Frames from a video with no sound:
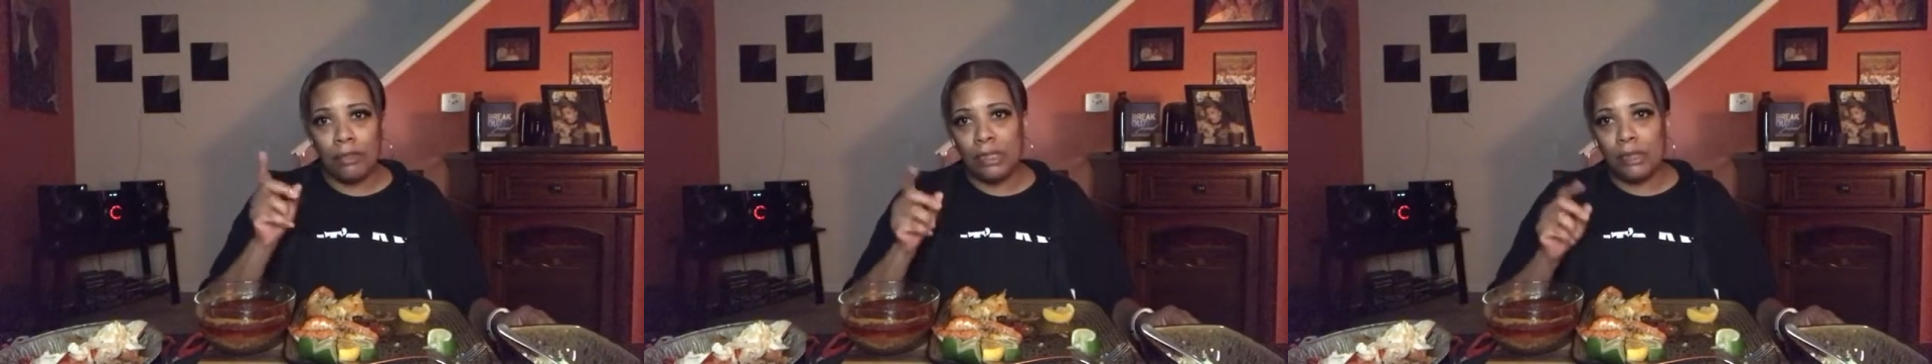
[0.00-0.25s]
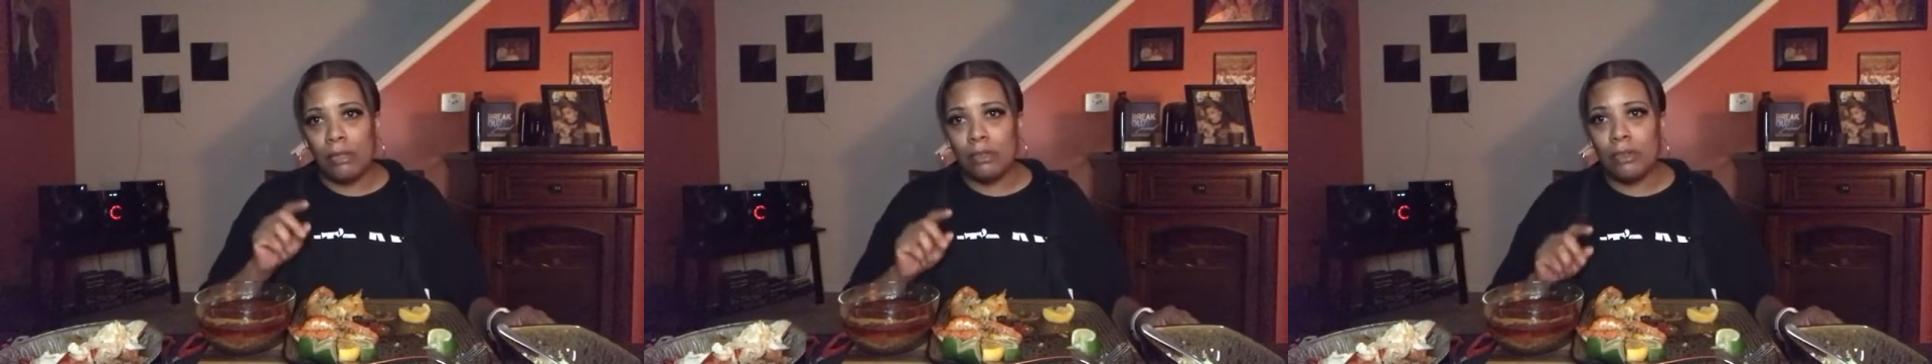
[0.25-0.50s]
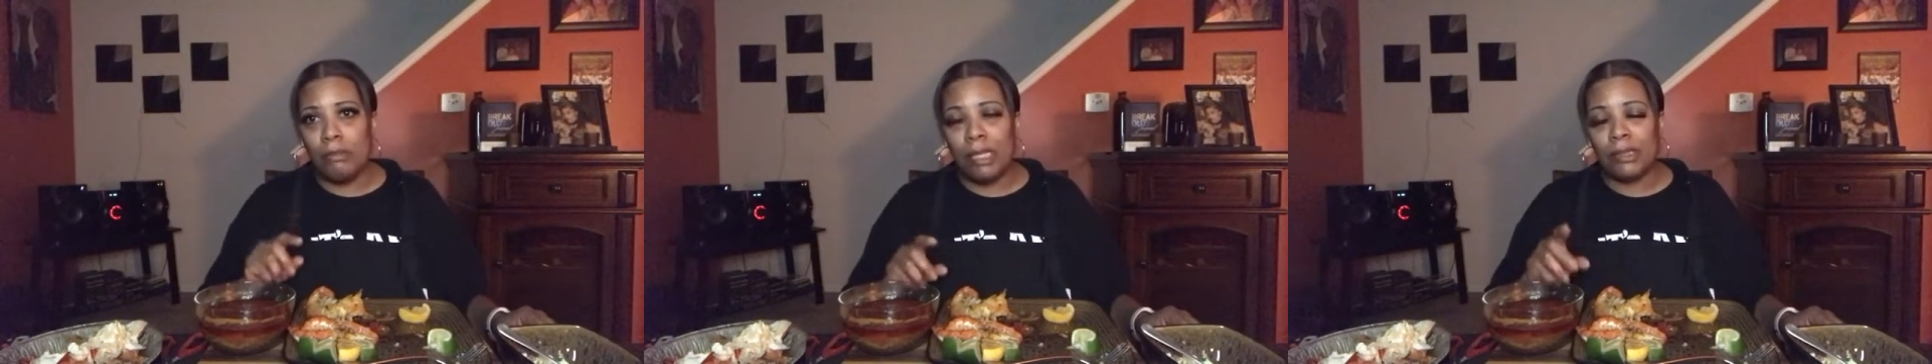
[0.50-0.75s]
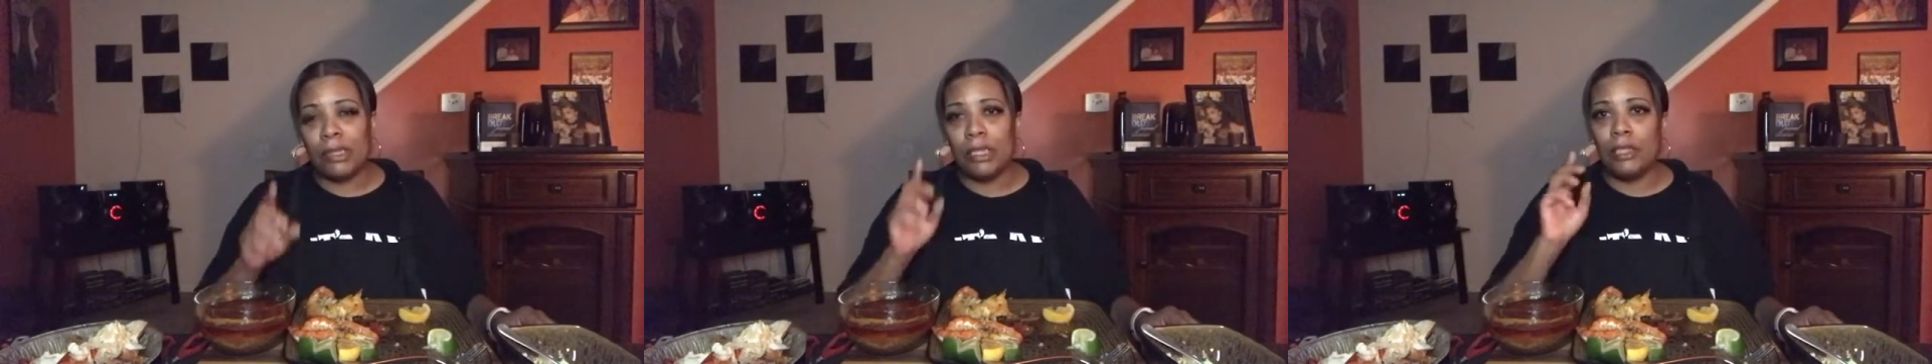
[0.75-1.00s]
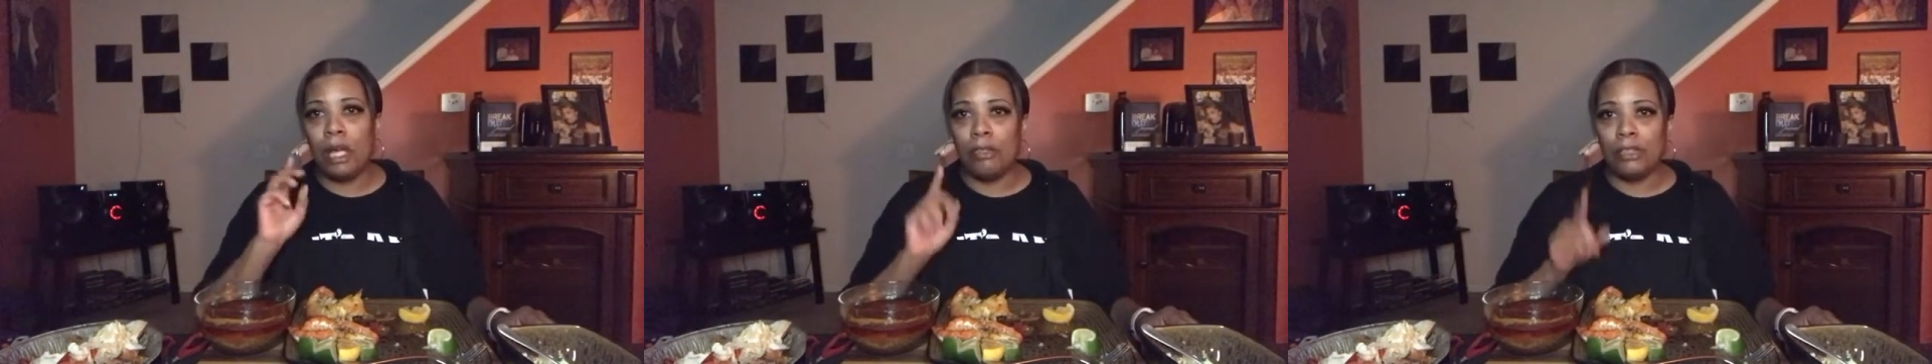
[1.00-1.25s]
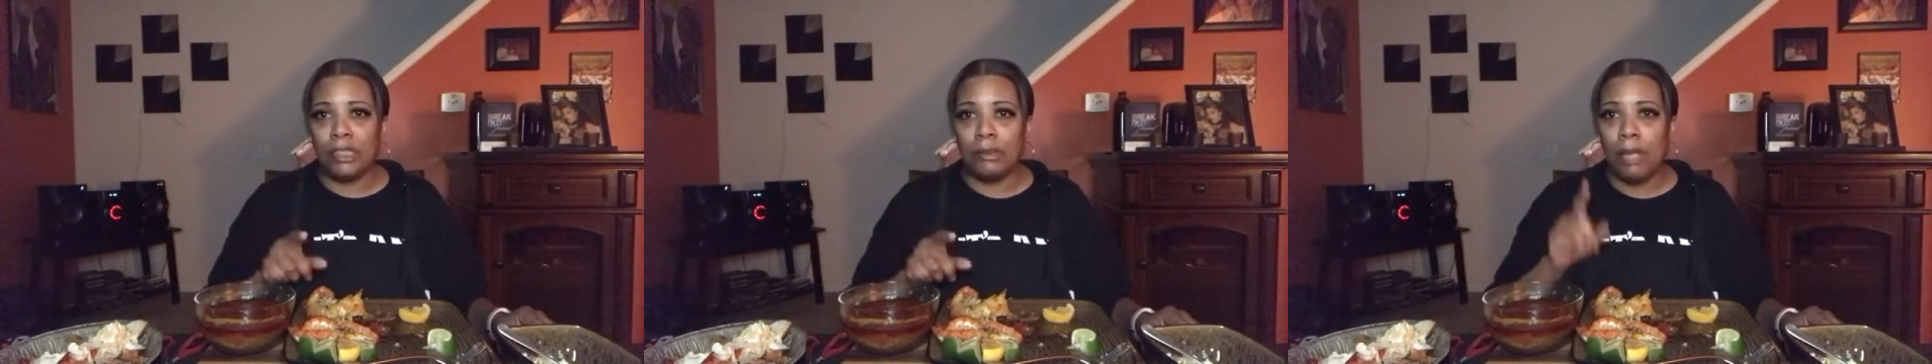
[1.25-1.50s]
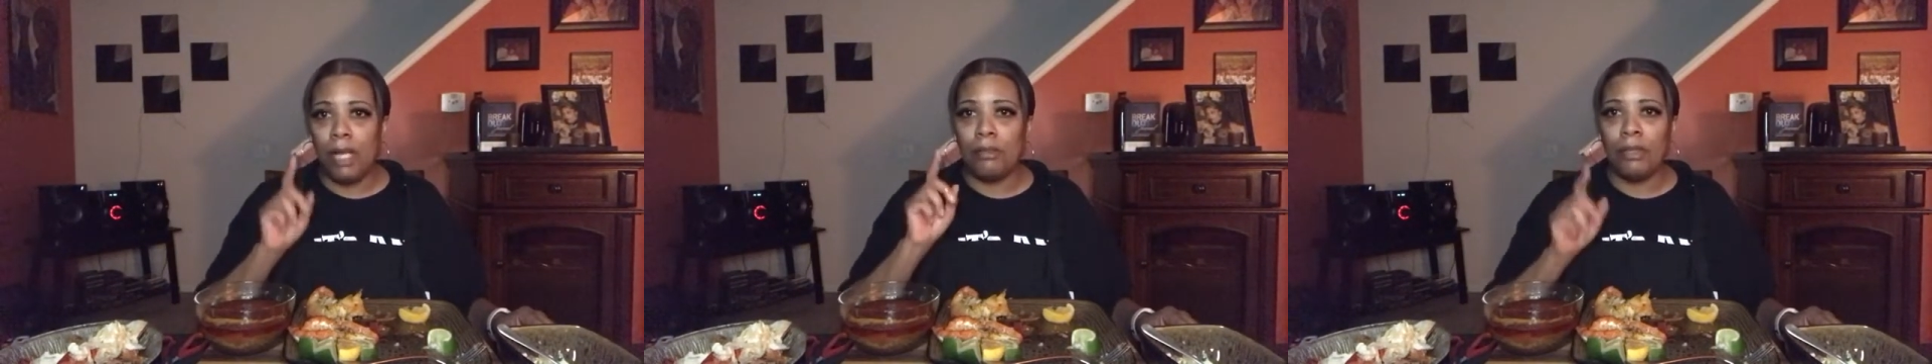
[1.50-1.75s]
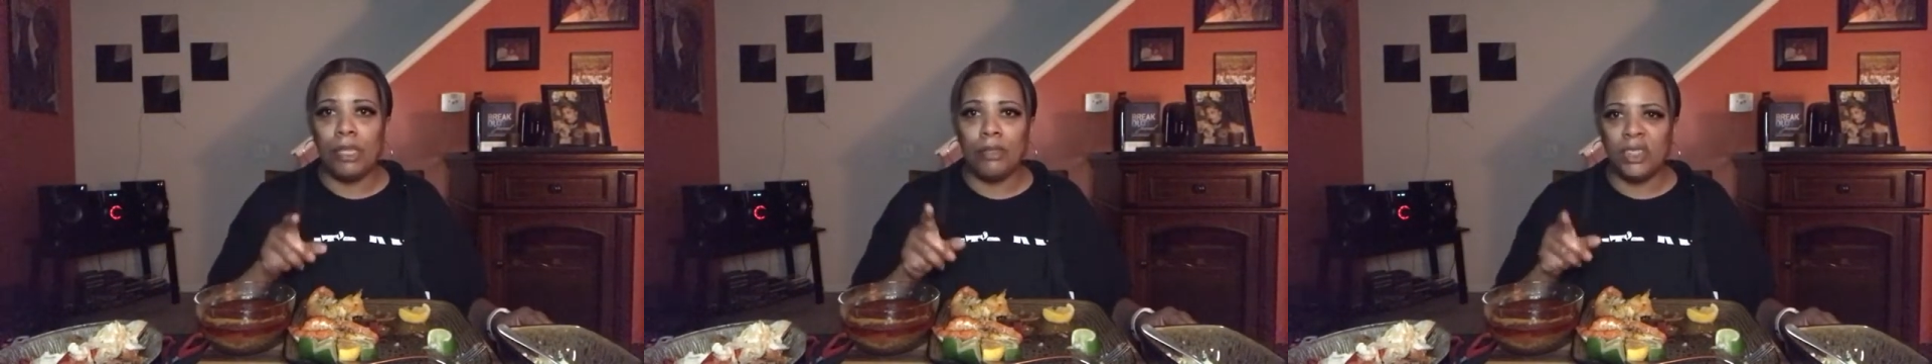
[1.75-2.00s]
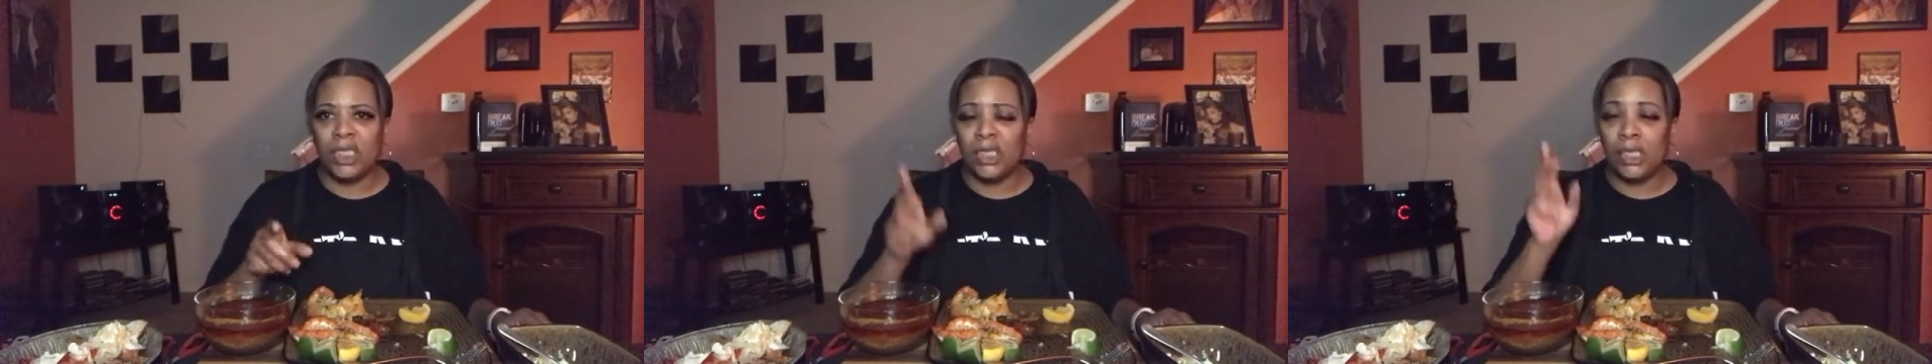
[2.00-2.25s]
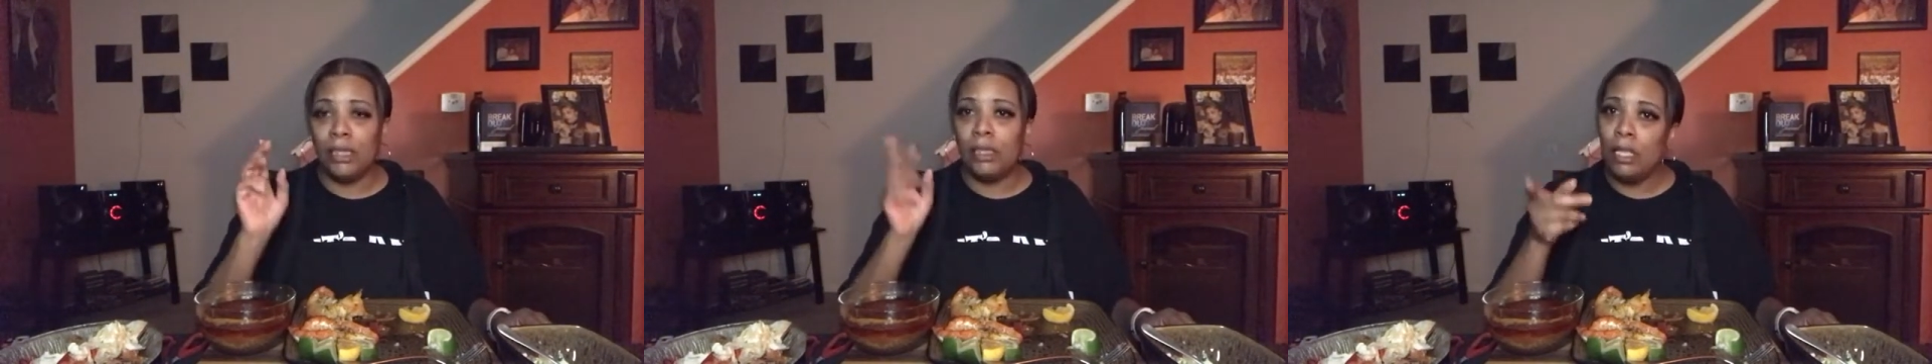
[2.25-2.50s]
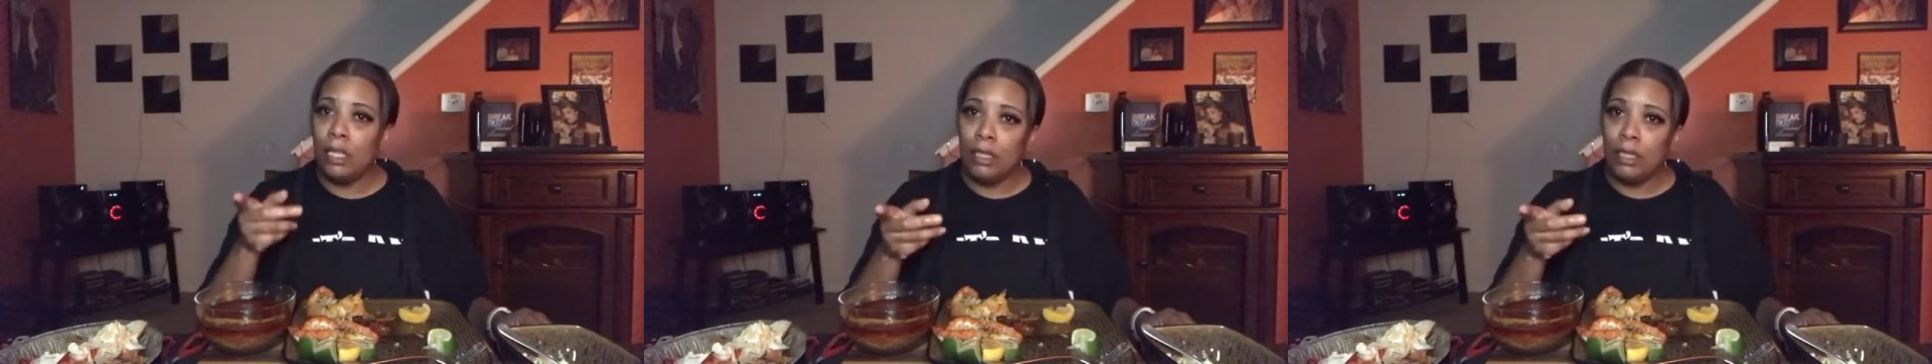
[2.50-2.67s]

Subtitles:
He's also my son, y'all. Just Michael, LGT.